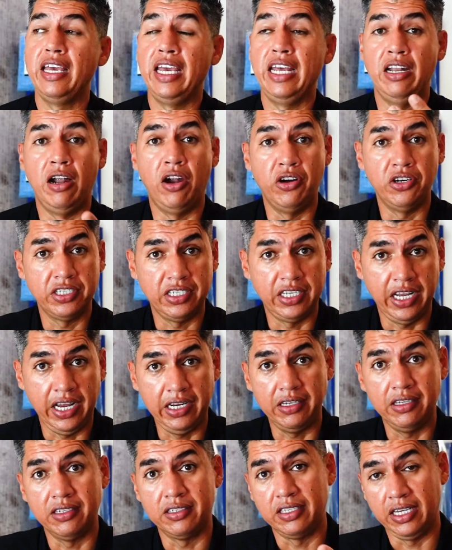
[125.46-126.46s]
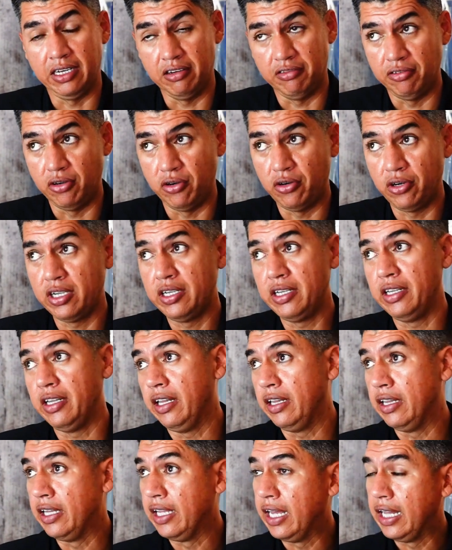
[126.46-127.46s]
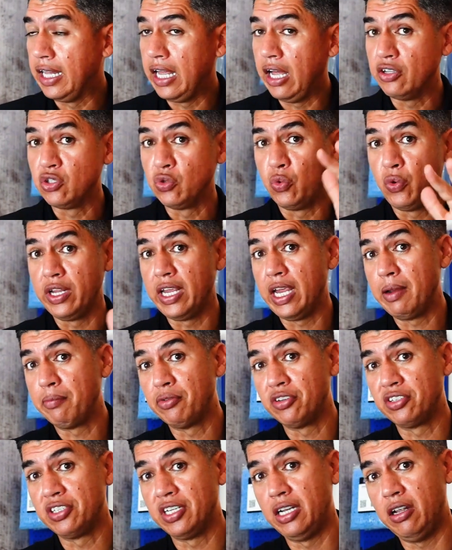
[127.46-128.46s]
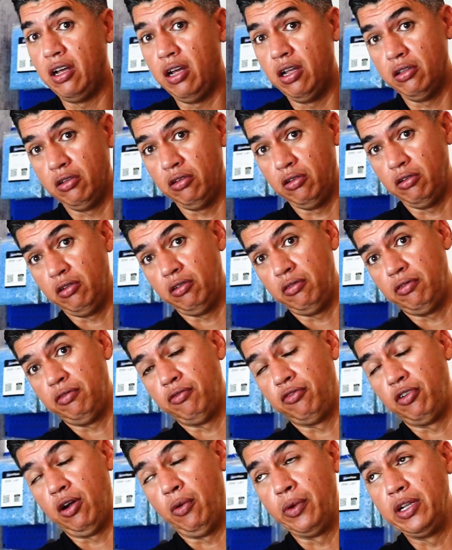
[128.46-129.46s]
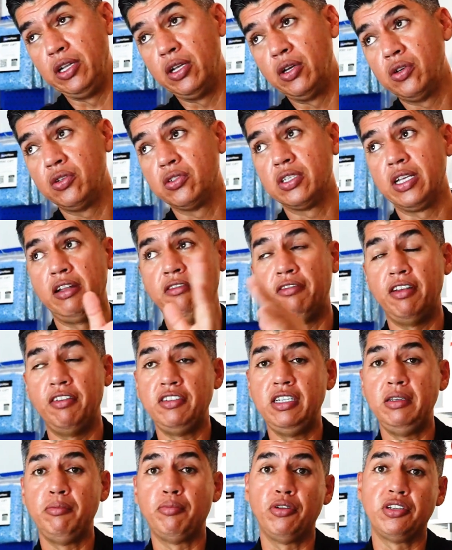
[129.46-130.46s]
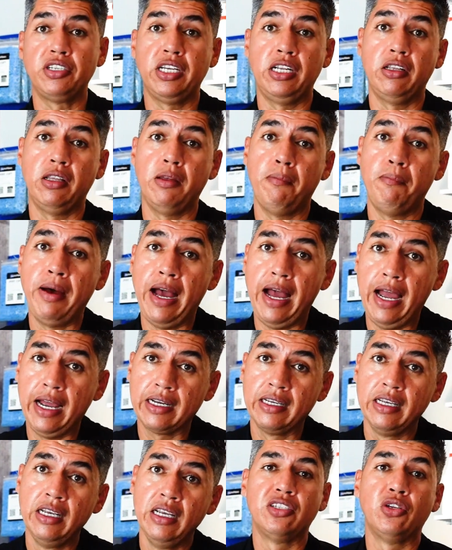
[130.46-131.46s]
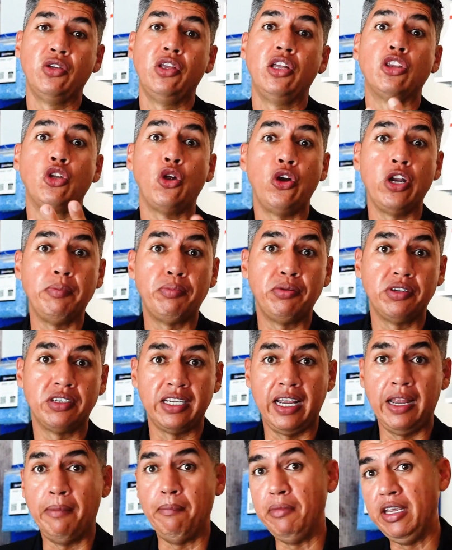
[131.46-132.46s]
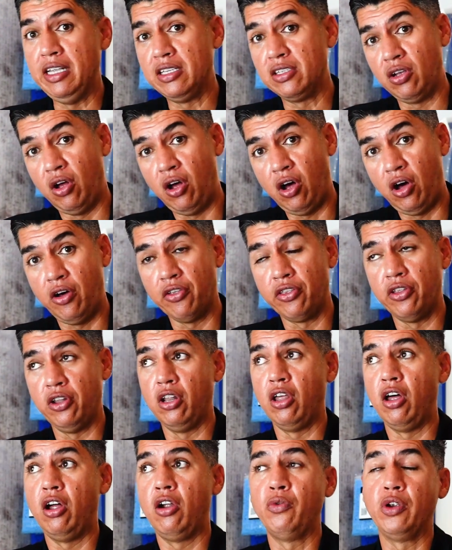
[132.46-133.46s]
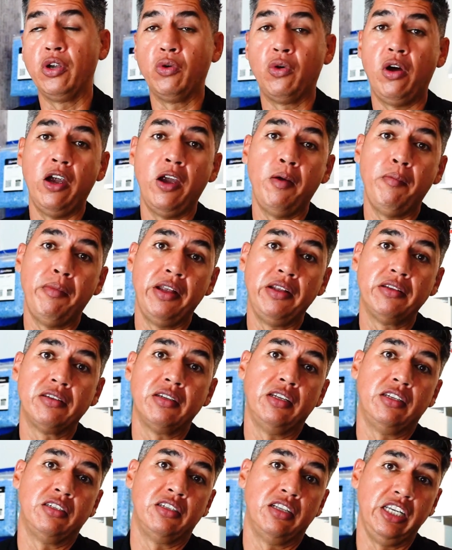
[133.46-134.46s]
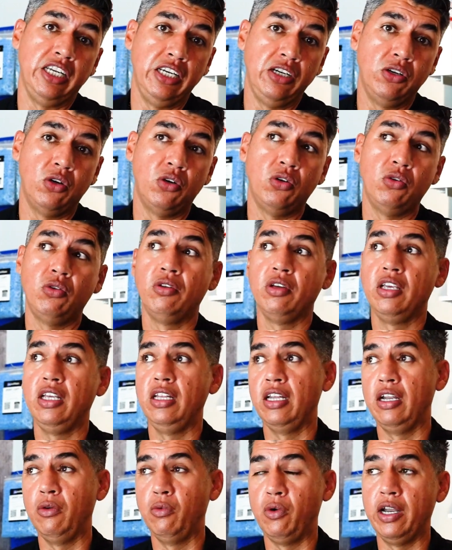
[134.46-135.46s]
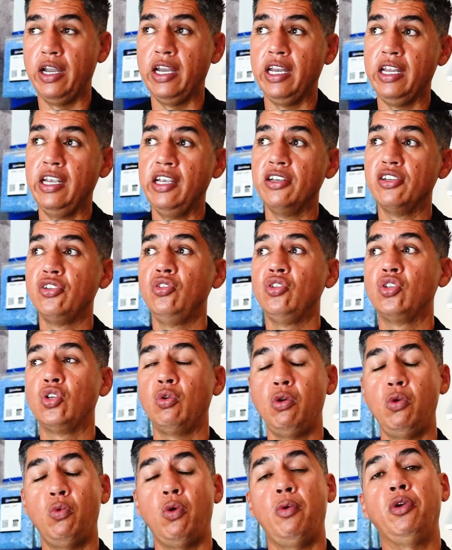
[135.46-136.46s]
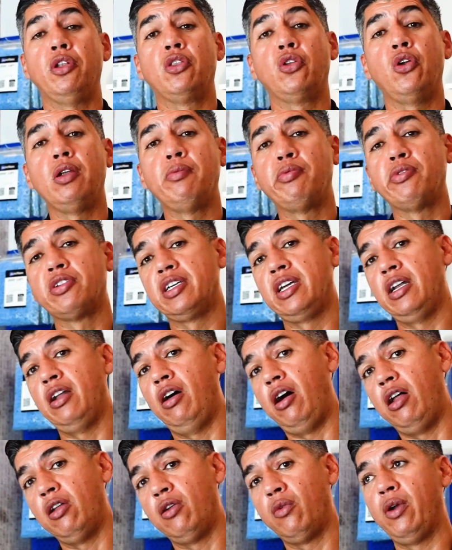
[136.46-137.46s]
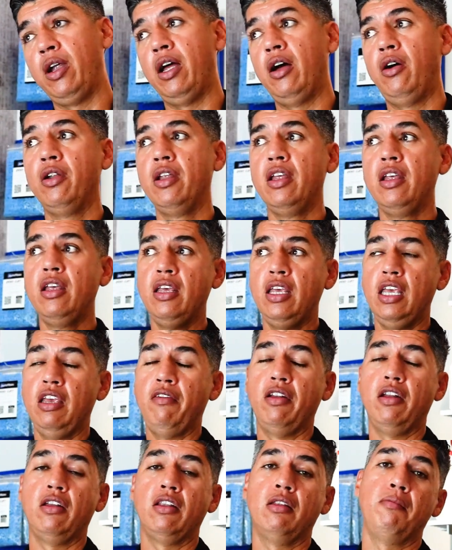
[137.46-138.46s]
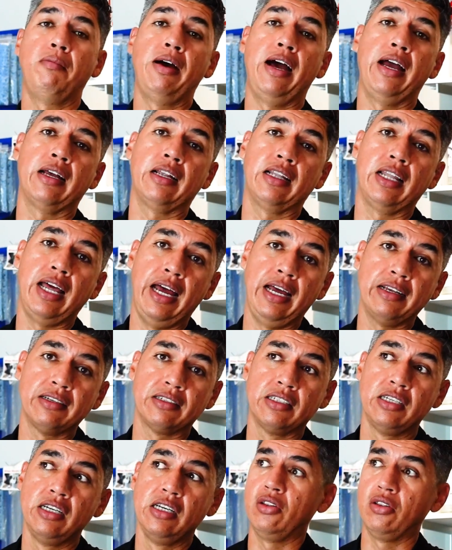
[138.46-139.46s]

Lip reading: In our state, the state of Florida, they allow 28% on the front windows and 15% on the back. So the 30% meets all the law requirements. It's legal. He didn't want any issues, so we went with 30% all around, even on the back glass.